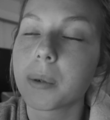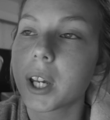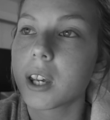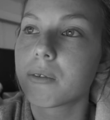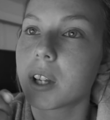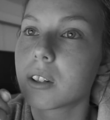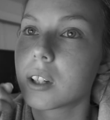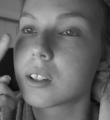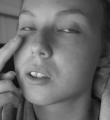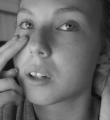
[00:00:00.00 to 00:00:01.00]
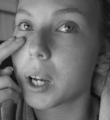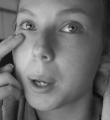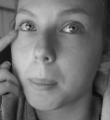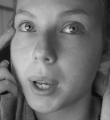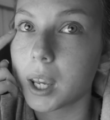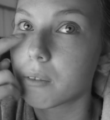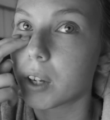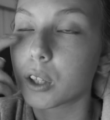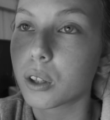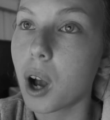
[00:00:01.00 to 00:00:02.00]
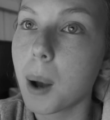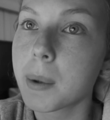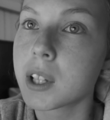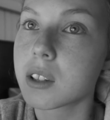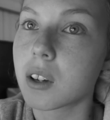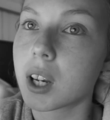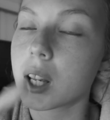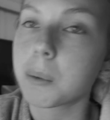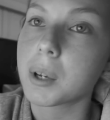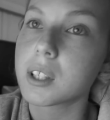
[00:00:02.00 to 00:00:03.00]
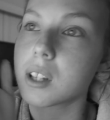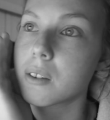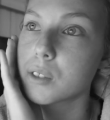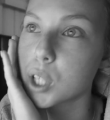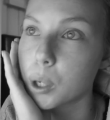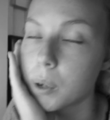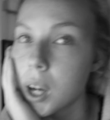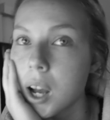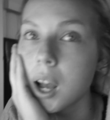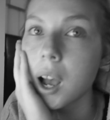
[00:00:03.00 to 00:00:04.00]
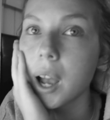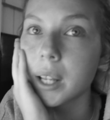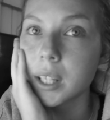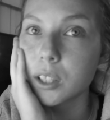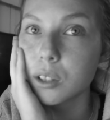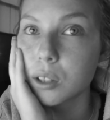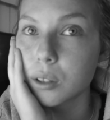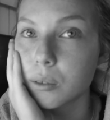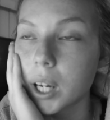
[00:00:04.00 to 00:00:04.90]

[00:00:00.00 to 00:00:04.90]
I can't find her Instagram. I can't find her comments on any of my stuff, so I need to.